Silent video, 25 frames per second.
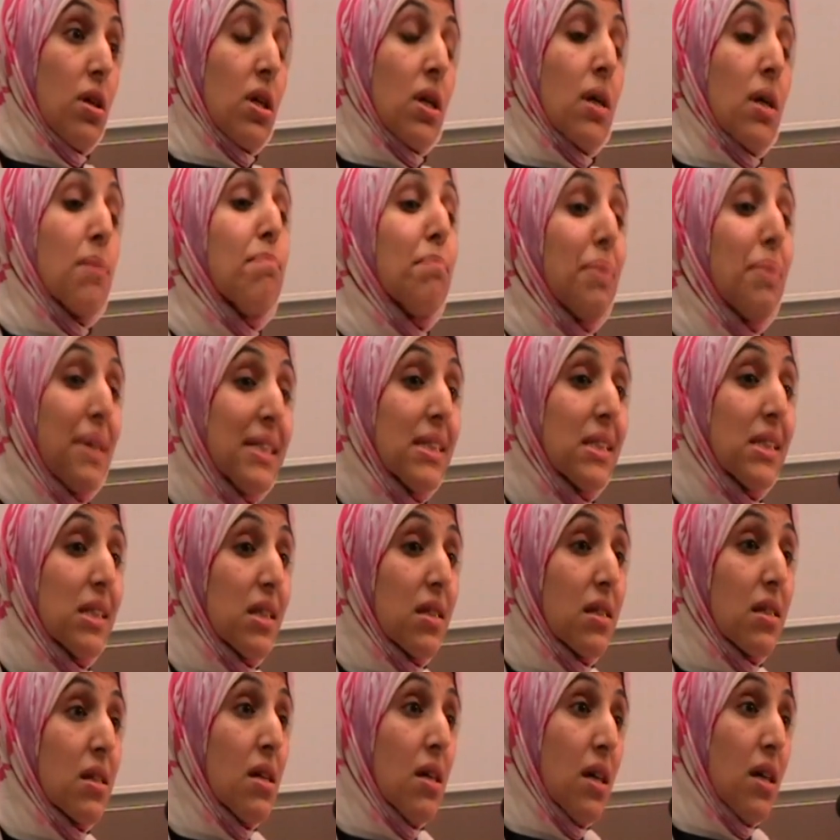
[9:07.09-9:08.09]

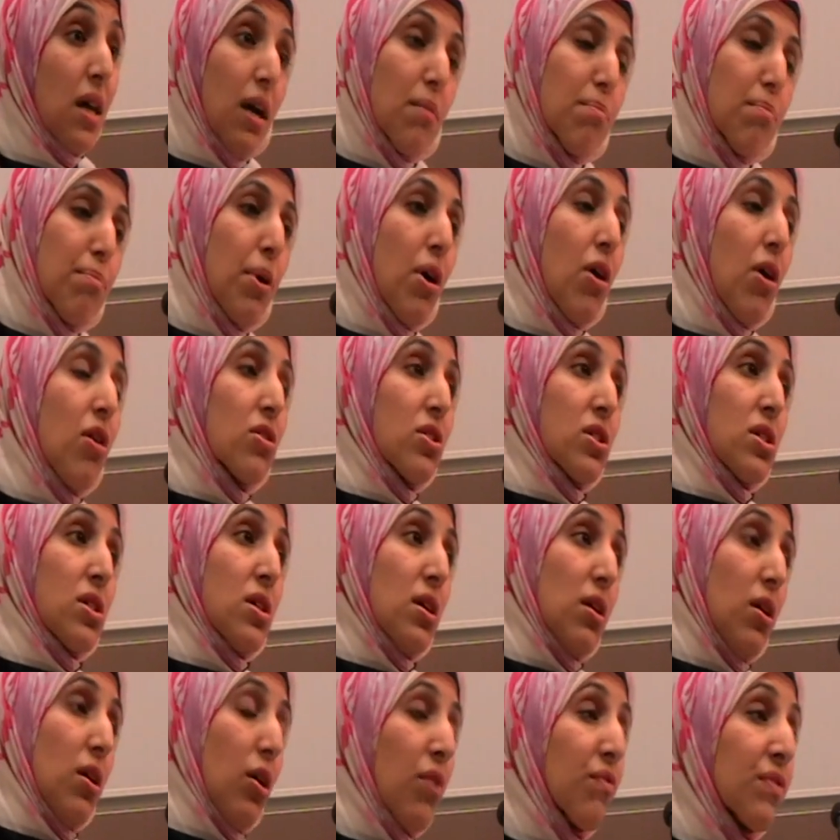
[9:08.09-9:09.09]
complicit and part
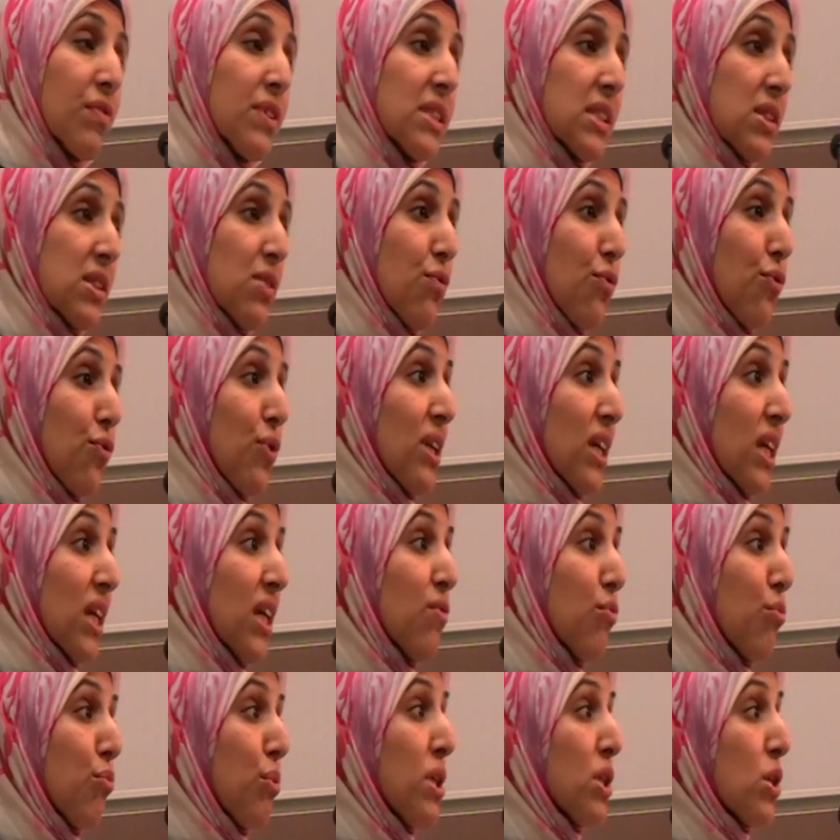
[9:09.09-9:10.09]
of the suffering
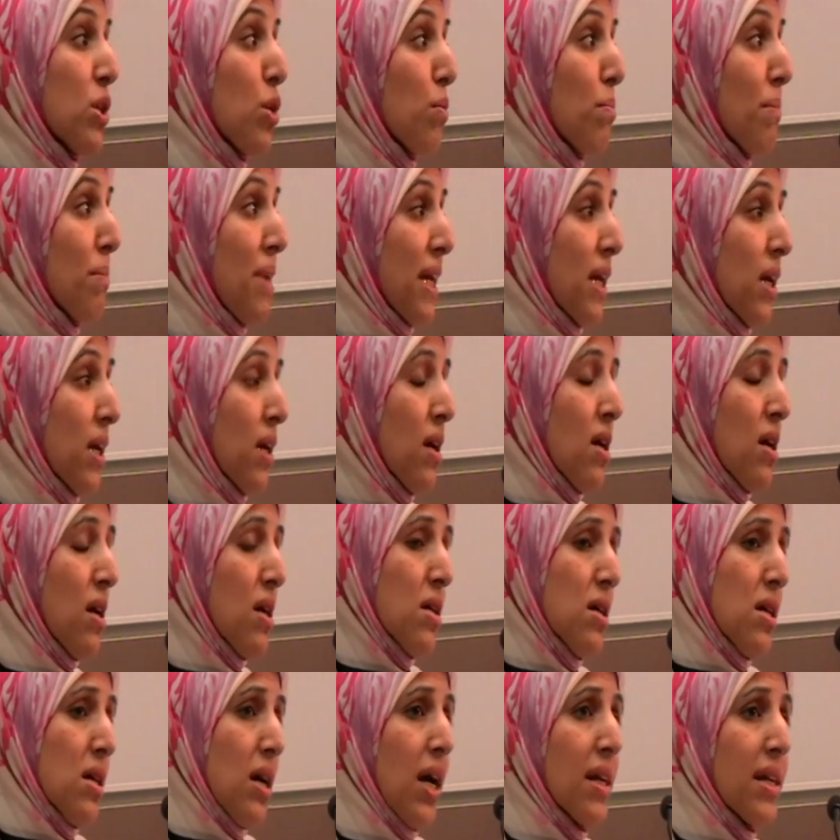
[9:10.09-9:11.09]
if we don't make
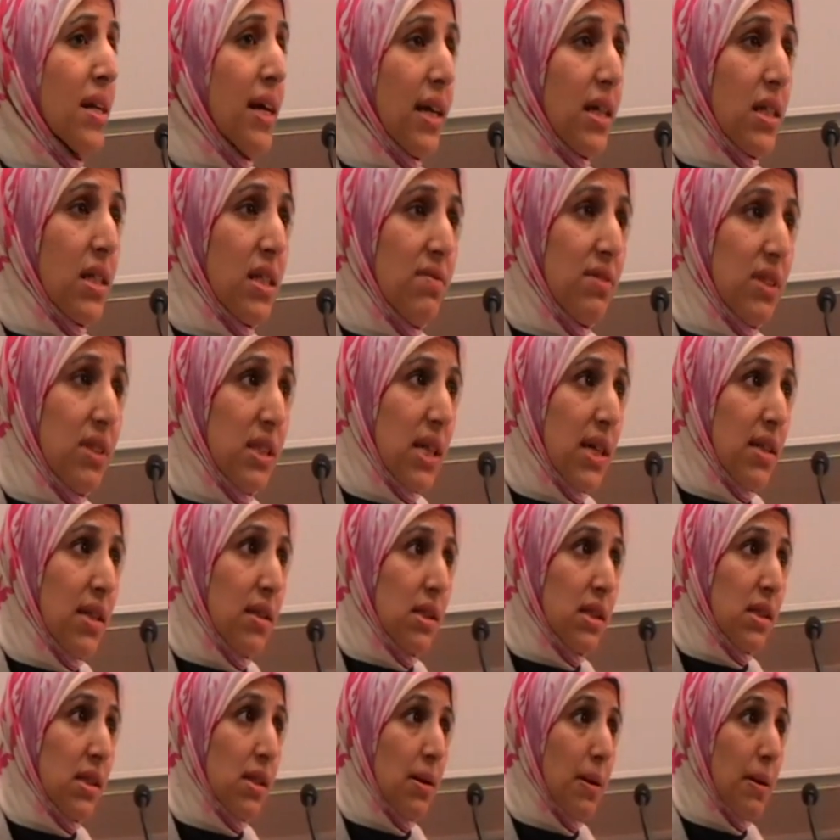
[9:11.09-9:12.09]
an active
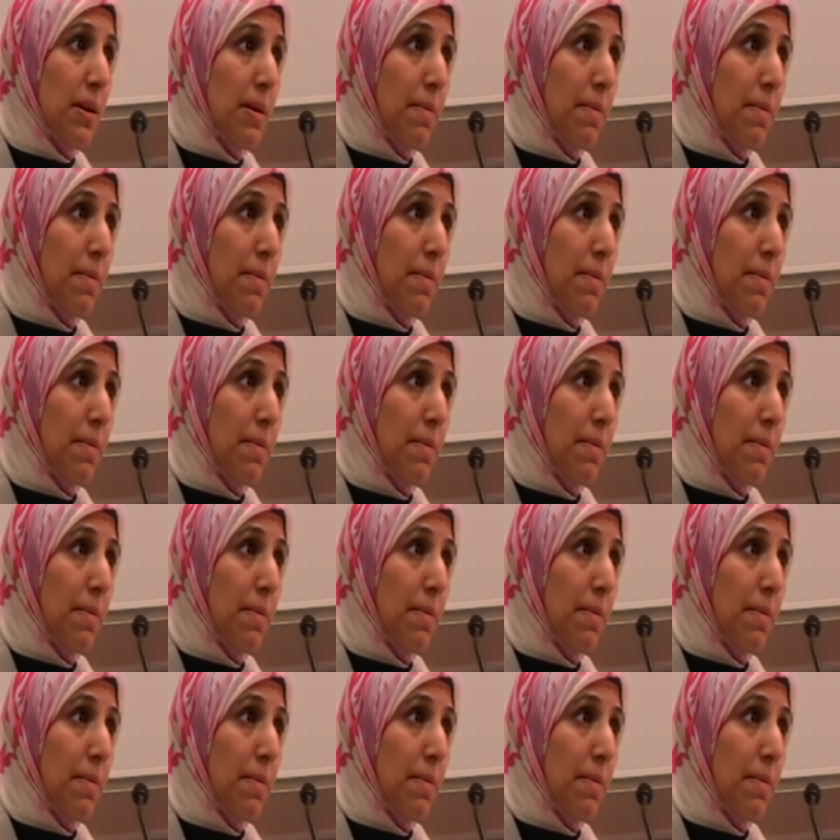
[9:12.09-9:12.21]
stance.